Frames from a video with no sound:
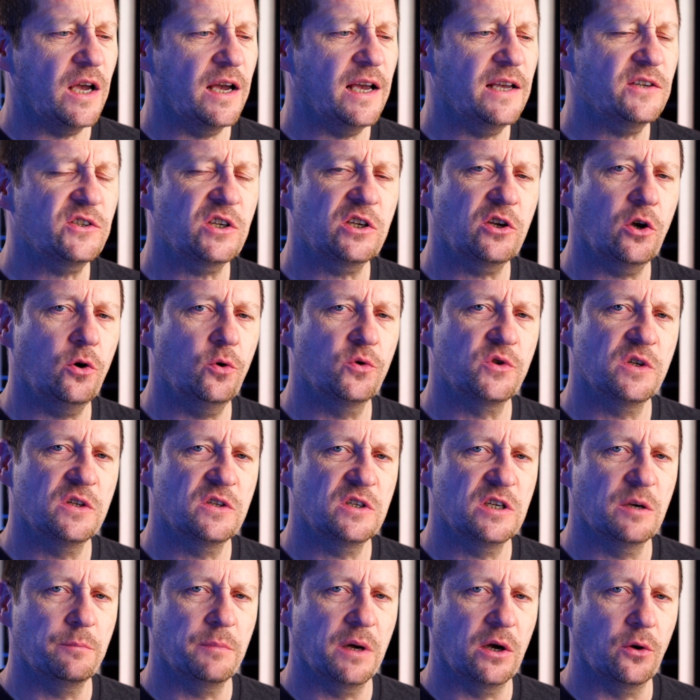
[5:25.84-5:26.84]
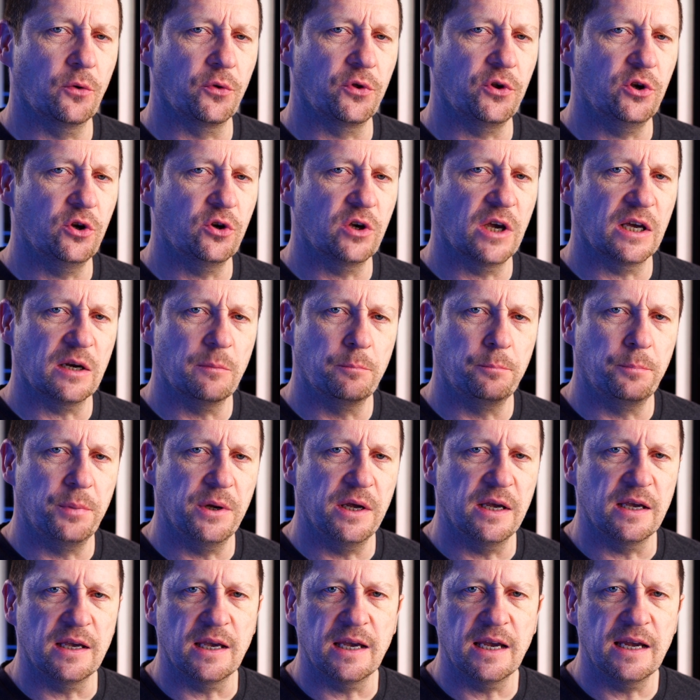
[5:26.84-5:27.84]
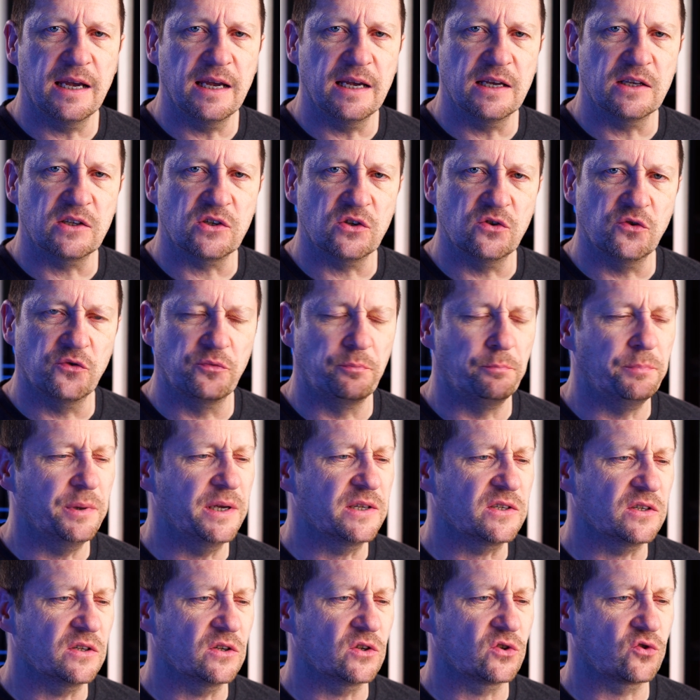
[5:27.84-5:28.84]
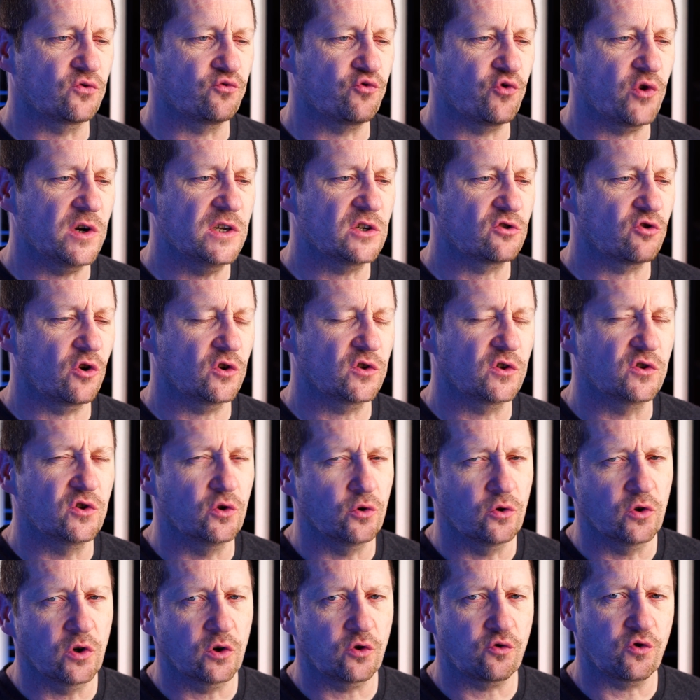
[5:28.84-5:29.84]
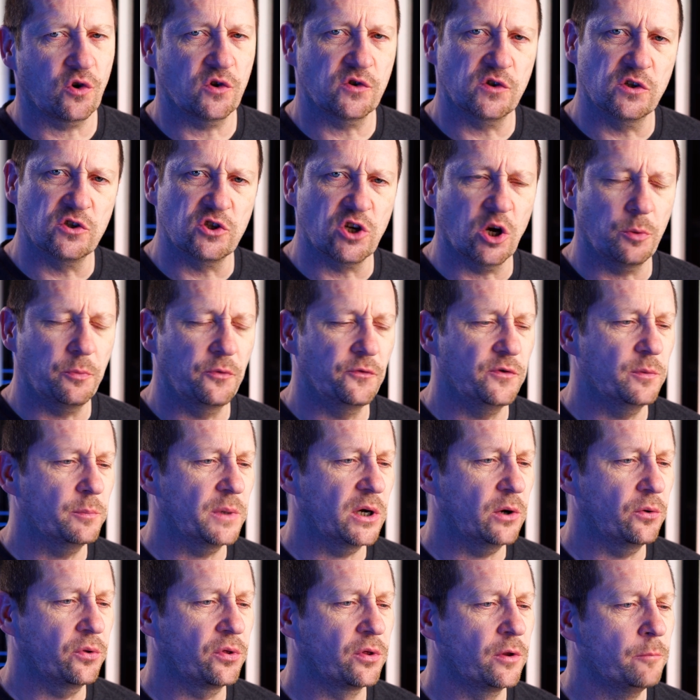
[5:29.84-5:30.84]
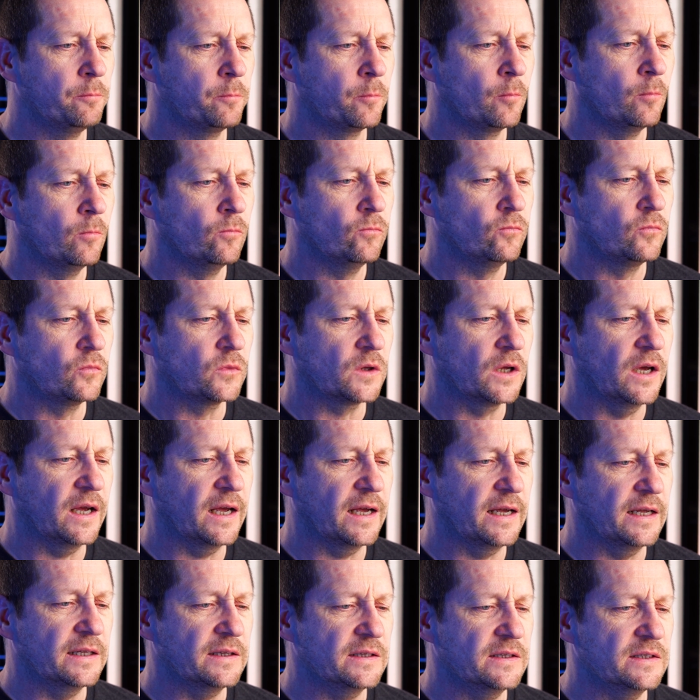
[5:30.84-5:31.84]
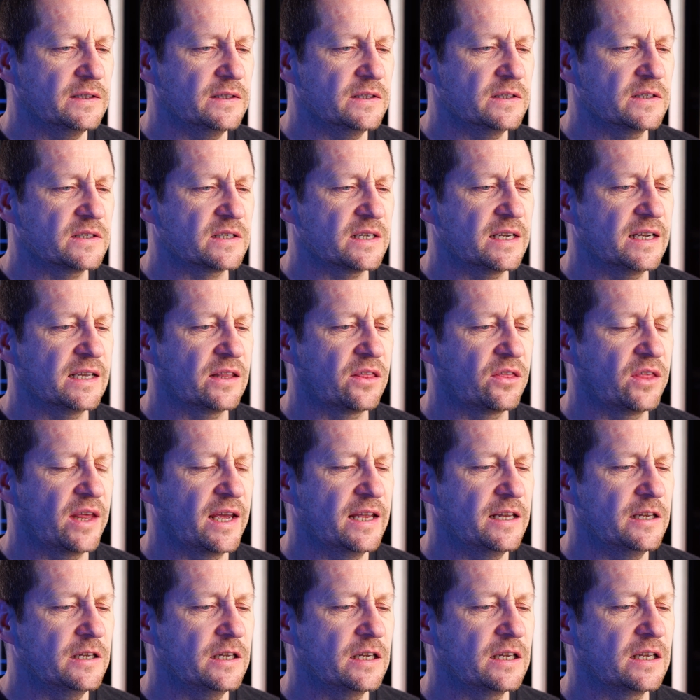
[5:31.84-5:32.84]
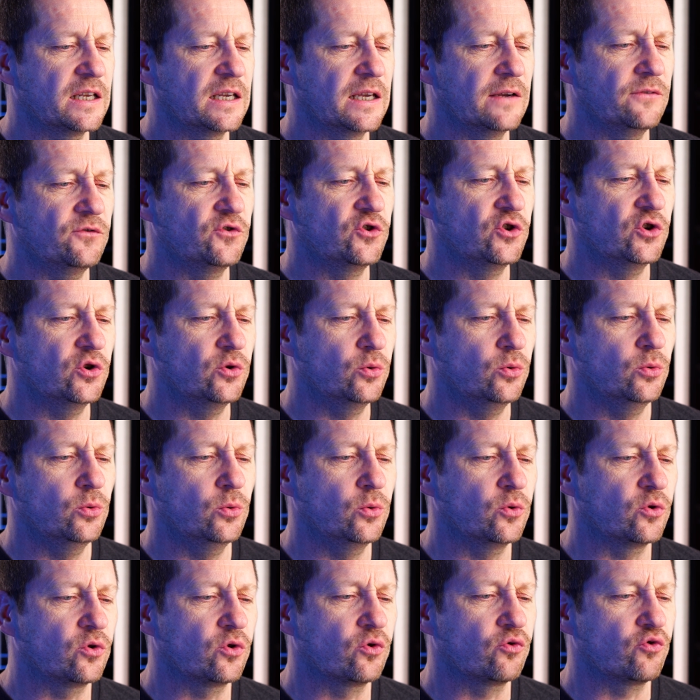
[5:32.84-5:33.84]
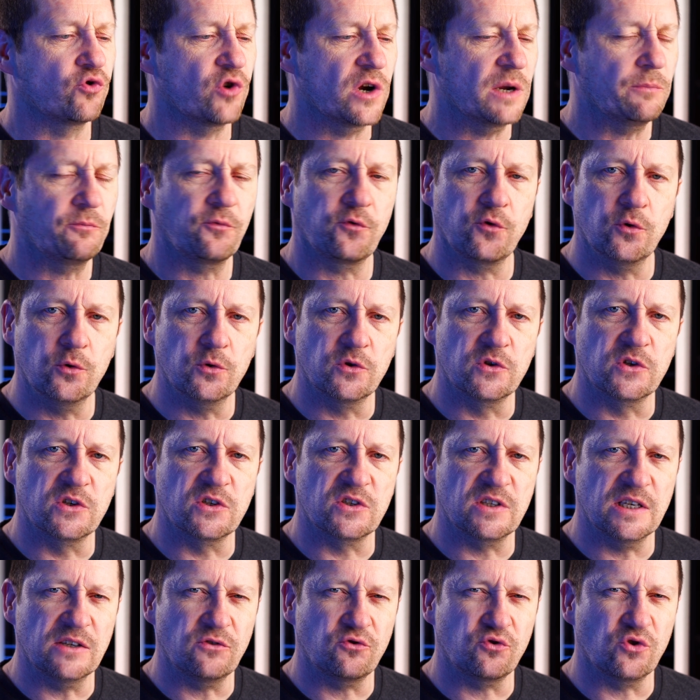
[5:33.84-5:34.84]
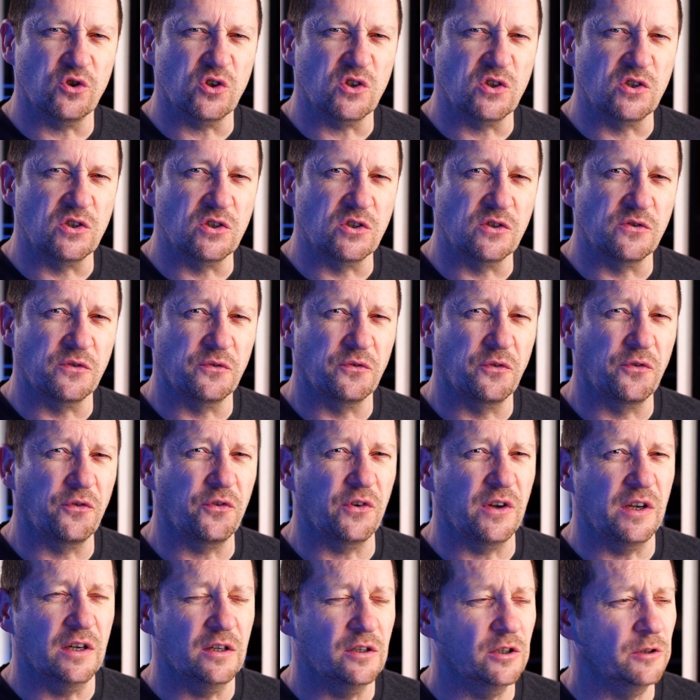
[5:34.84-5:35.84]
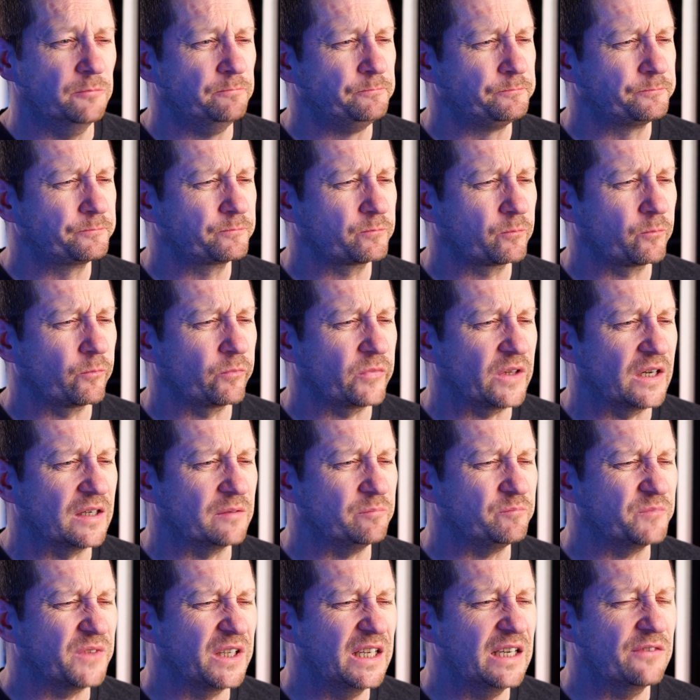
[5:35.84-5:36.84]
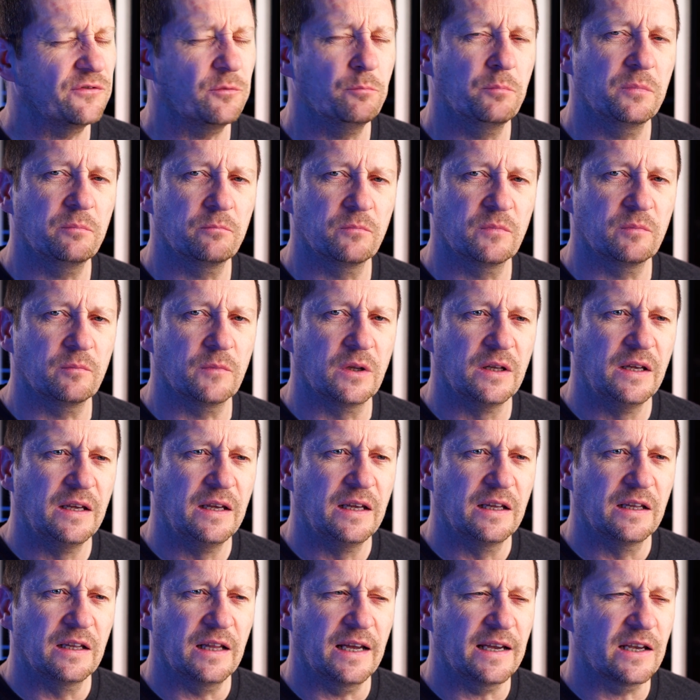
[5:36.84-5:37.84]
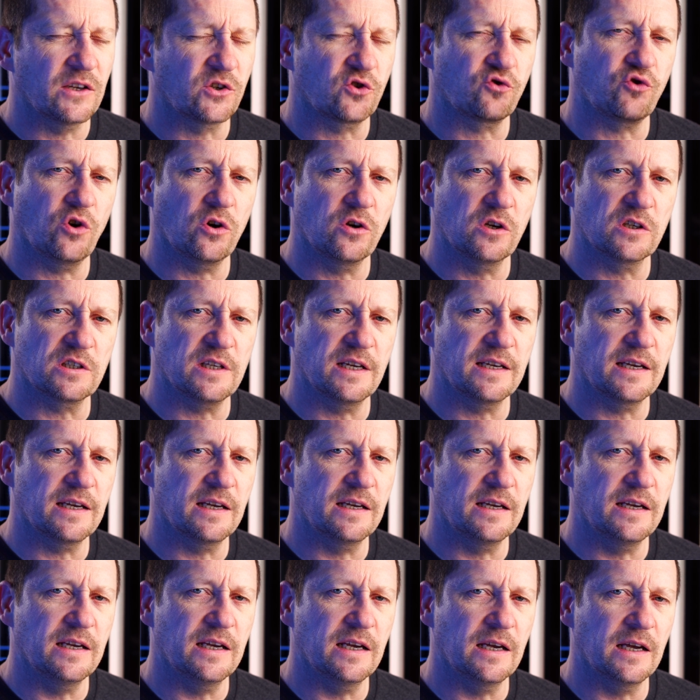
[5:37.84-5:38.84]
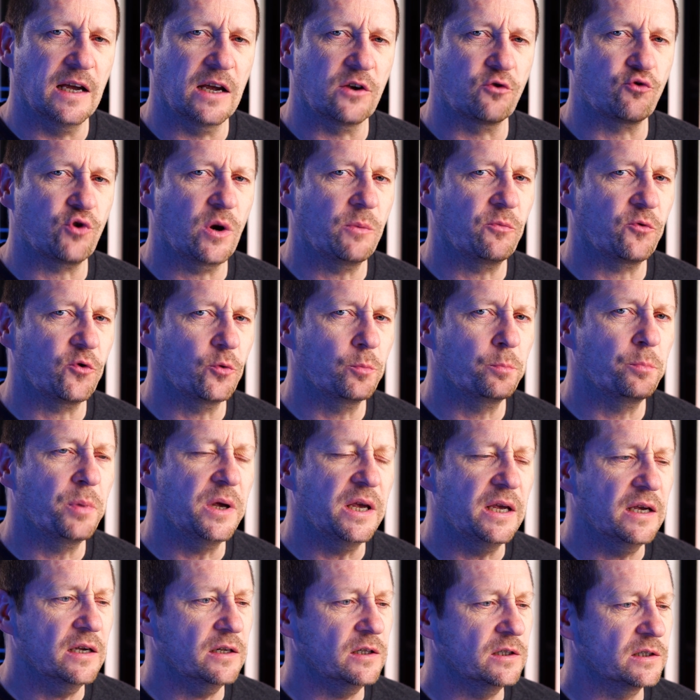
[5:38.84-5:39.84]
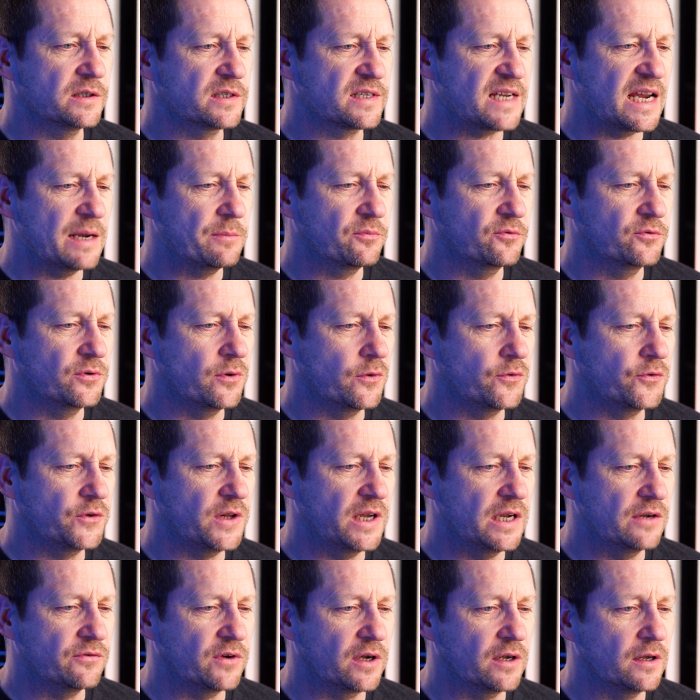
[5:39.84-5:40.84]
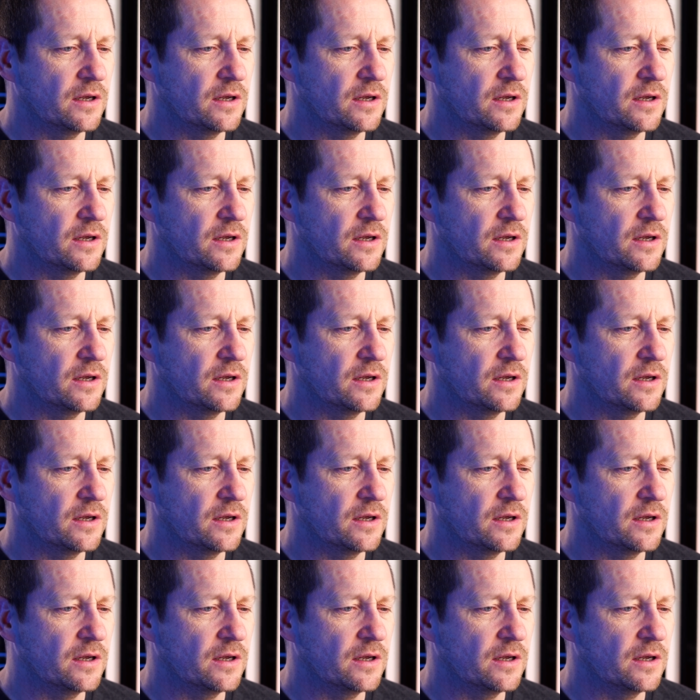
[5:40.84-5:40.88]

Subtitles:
As it goes into your mouth, you get a big hit of bitterness right across the tongue and across the top of your mouth, and it then gives you grapefruit citrus feel, even like as strong as like a grapefruit peel type of a flavour,